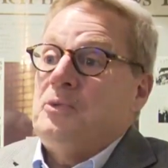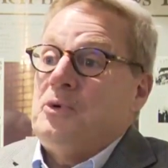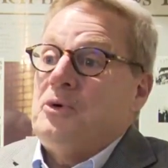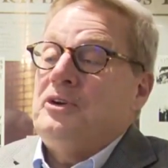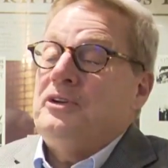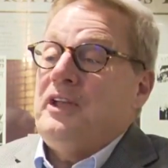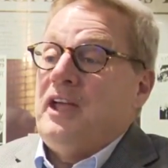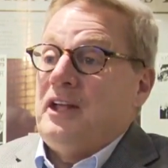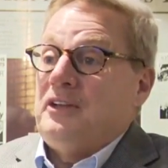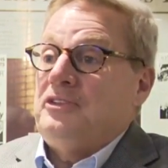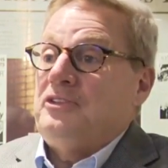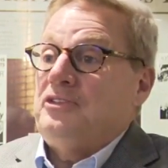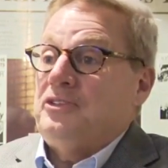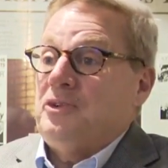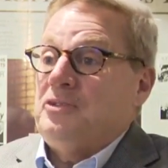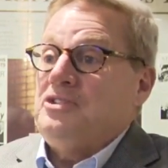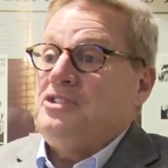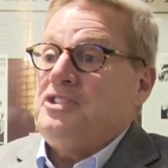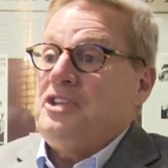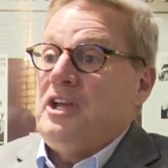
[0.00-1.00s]
War Dads
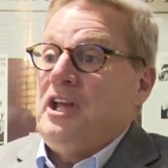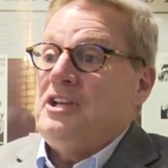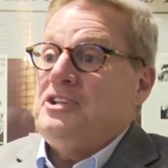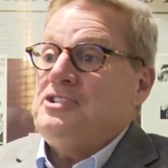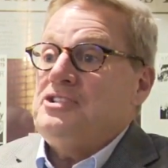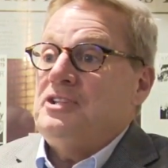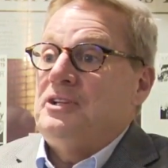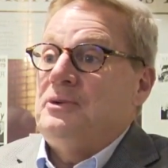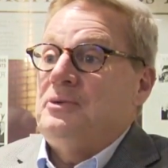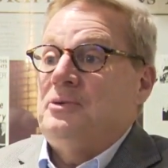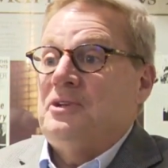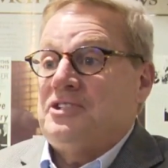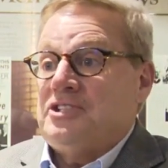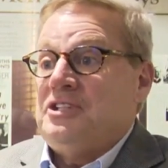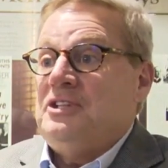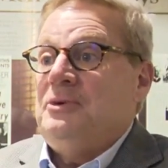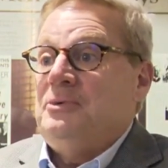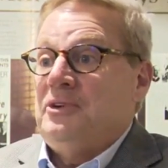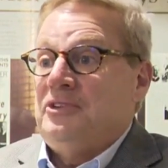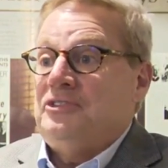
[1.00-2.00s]
Association, which
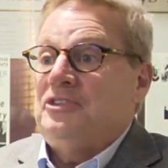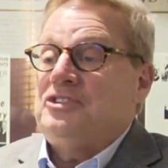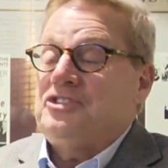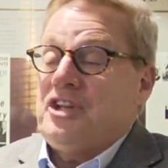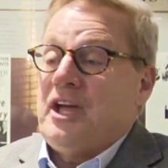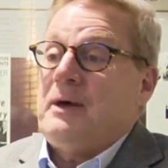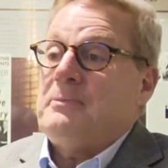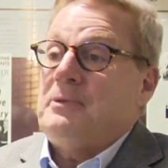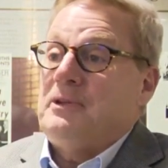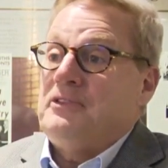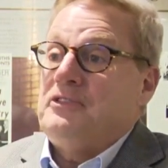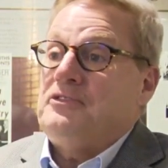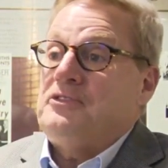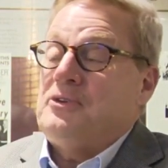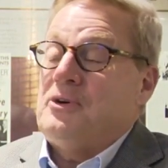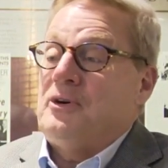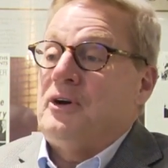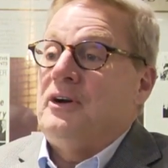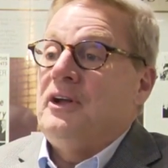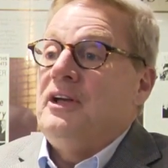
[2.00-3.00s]
he was a chaplain
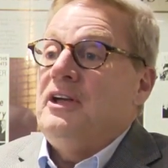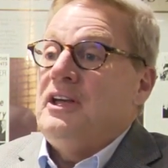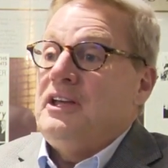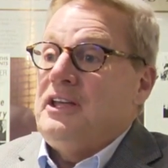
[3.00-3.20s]
for,